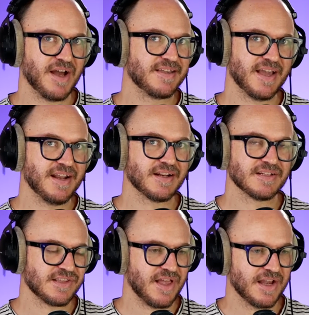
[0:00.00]
get it.
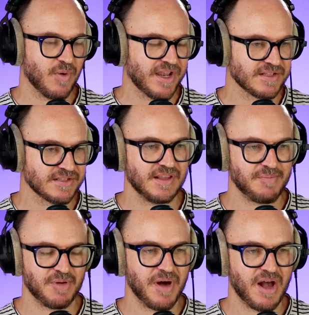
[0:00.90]
It's like we're going to
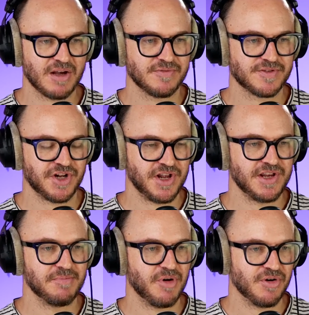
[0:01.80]
slap a mark of
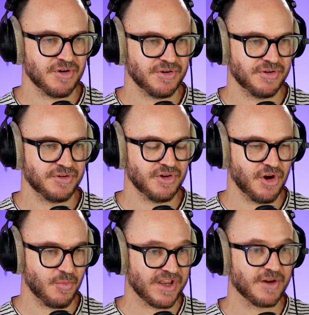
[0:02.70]
shame on, we're
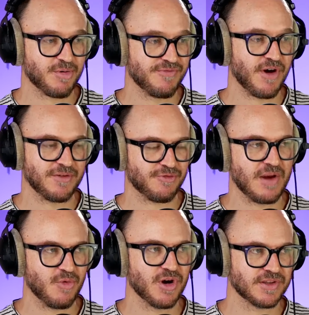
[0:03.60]
going to provide a
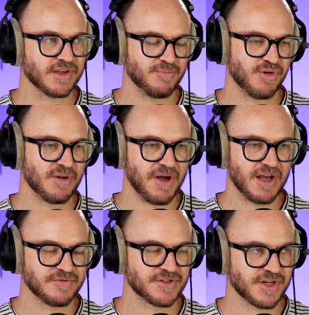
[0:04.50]
framework that can put a
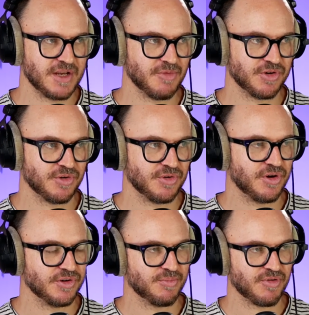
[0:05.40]
mark of shame on
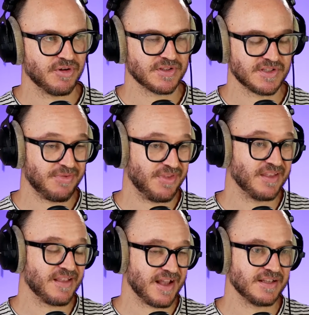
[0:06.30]
your products. And I
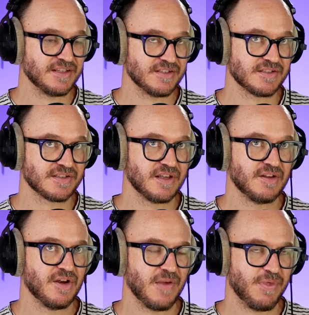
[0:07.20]
think
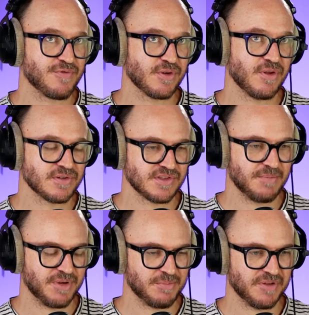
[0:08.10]
for a long
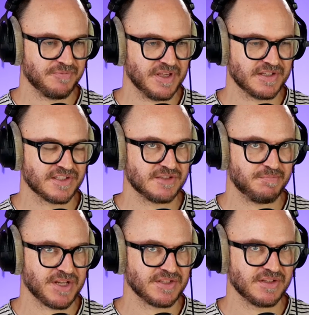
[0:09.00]
time, people have
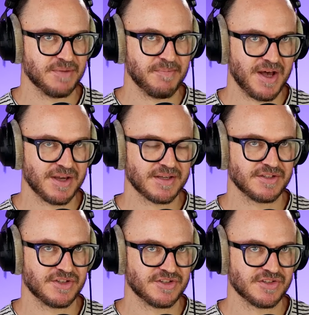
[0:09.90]
expected the
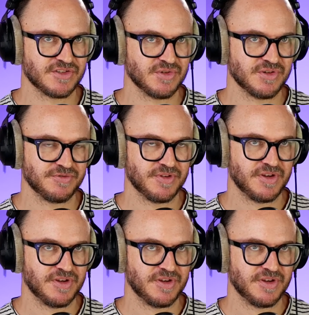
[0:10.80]
market to just sort of